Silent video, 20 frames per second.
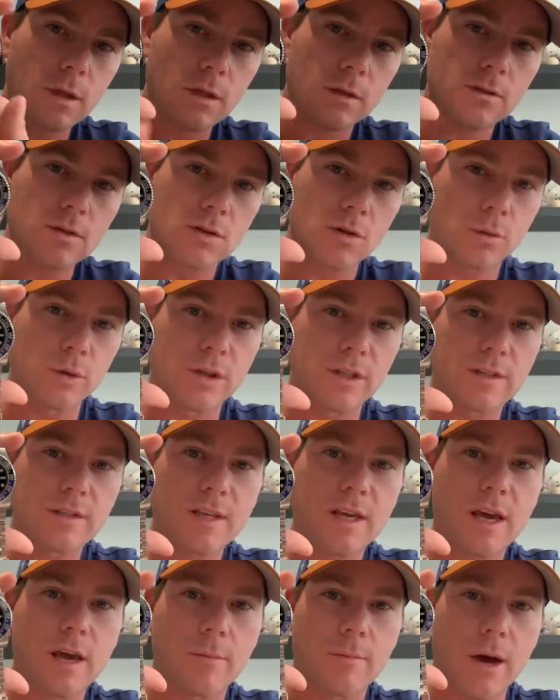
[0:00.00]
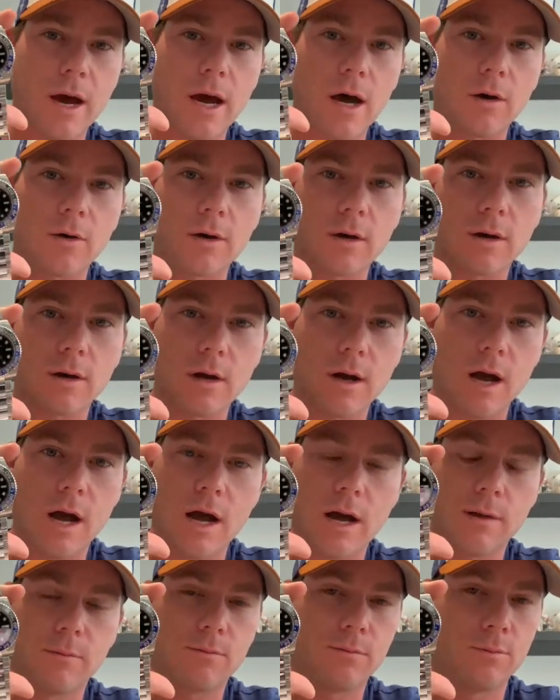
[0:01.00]
So when this came out,
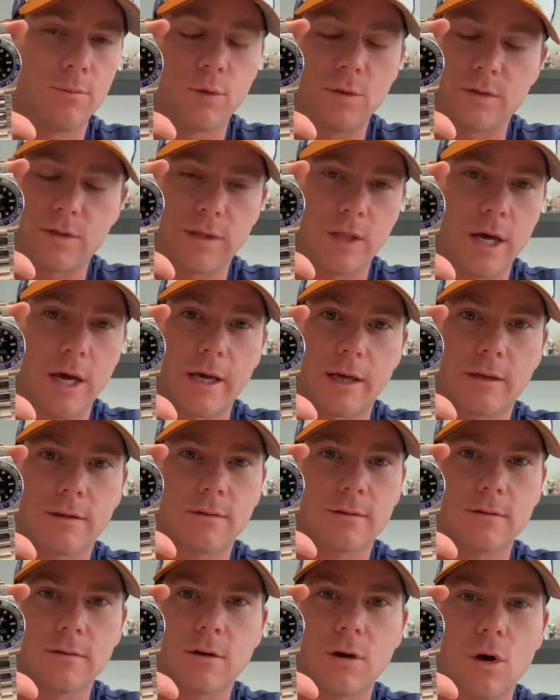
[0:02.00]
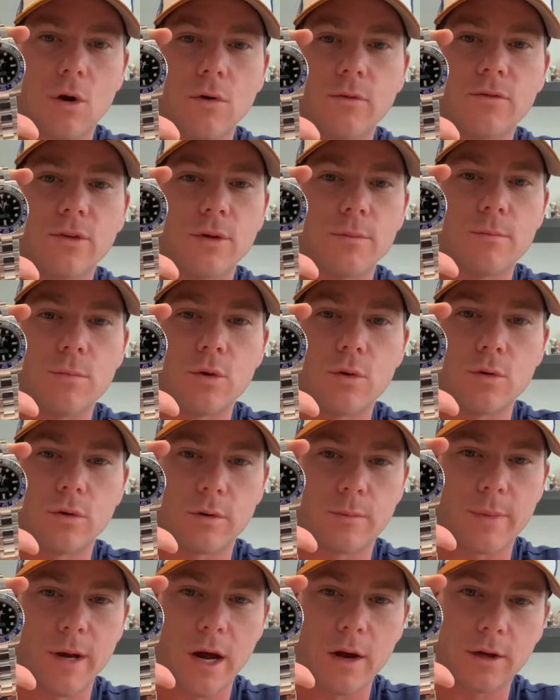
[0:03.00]
I was like over the moon
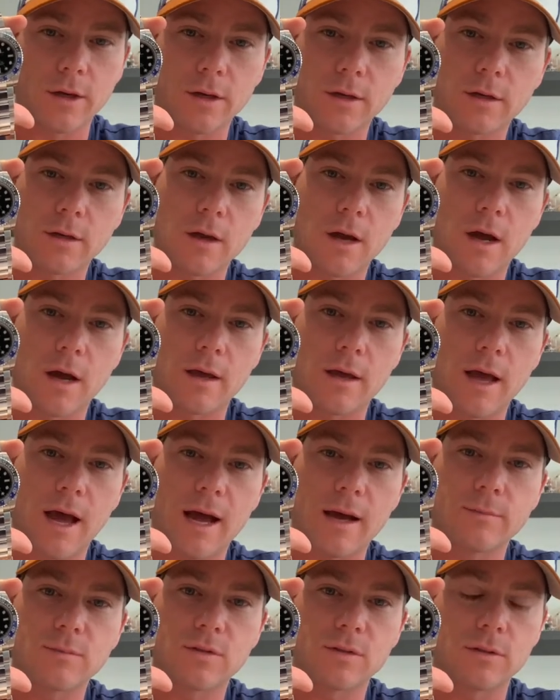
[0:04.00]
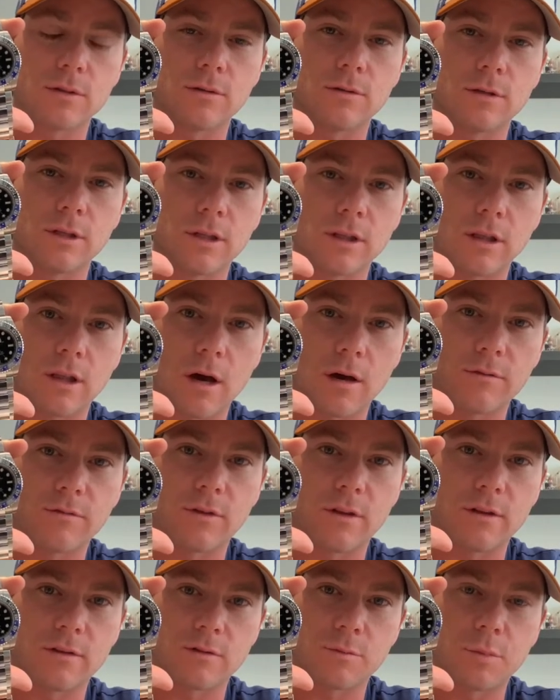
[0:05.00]
about it. I absolutely
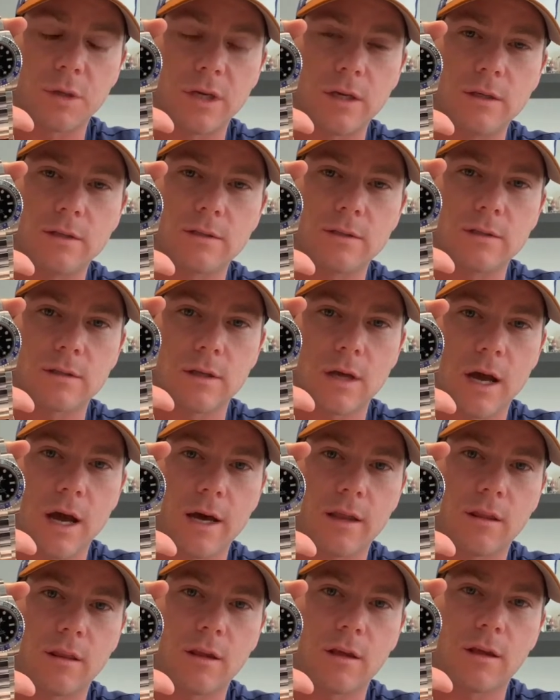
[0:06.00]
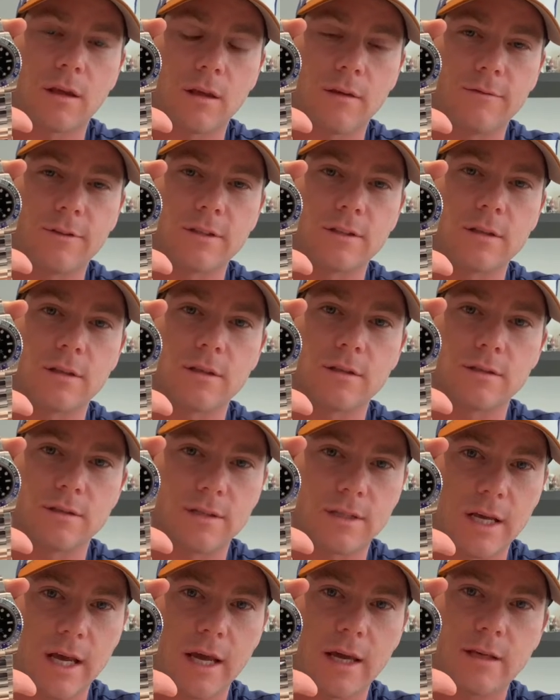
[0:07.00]
loved this piece. I think even to this
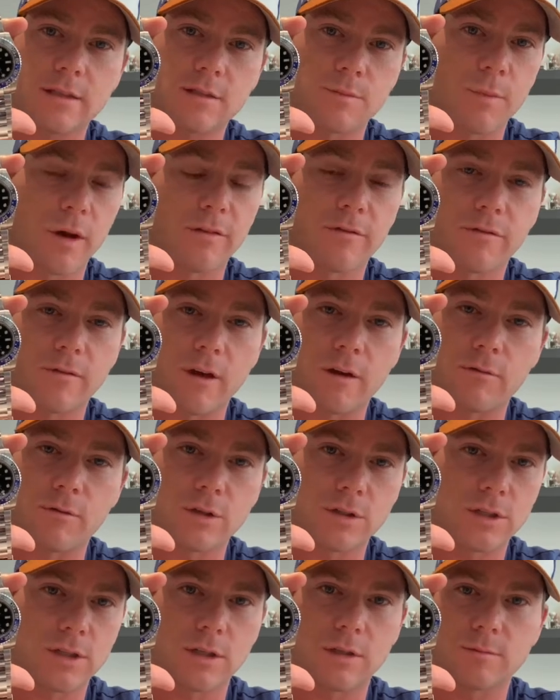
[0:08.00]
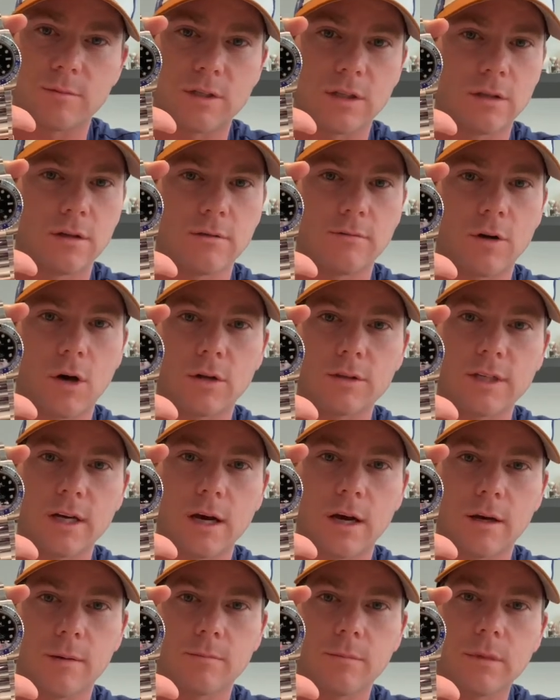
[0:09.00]
day, it's my favorite GMT of all
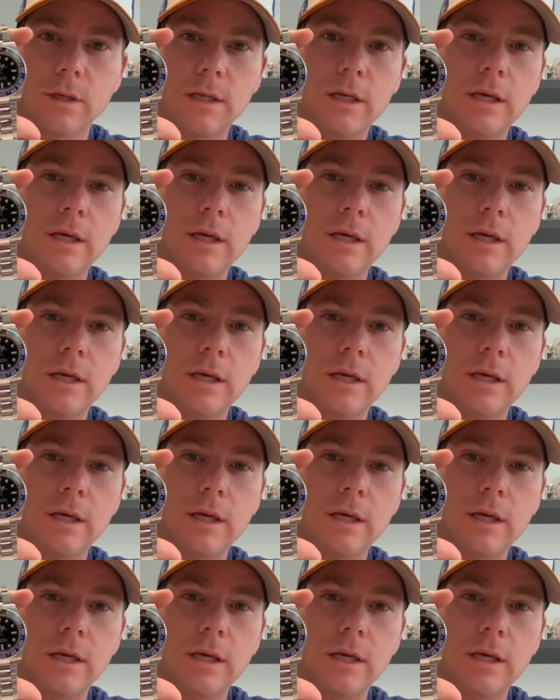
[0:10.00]
time.